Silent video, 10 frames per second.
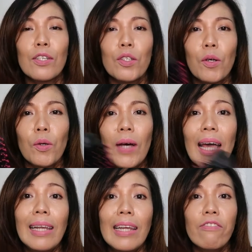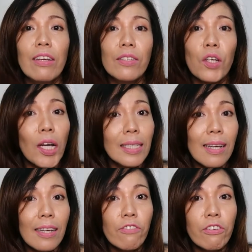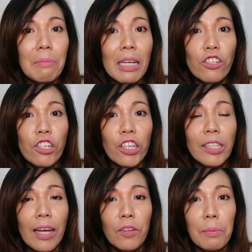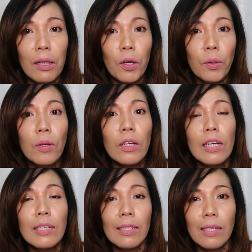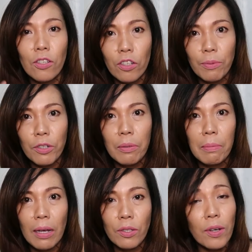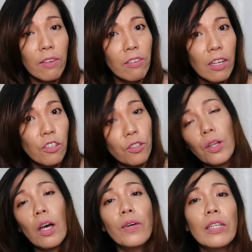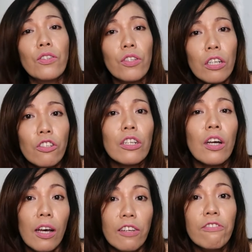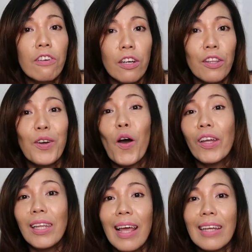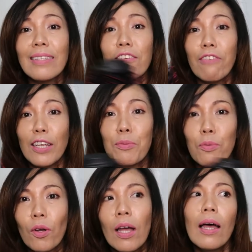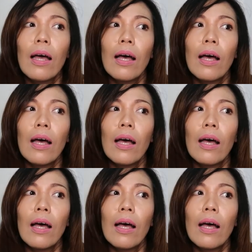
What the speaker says: So, I leave his contact information down below. Sa description box. Or if not, just go ahead and search COD Father online sa Facebook.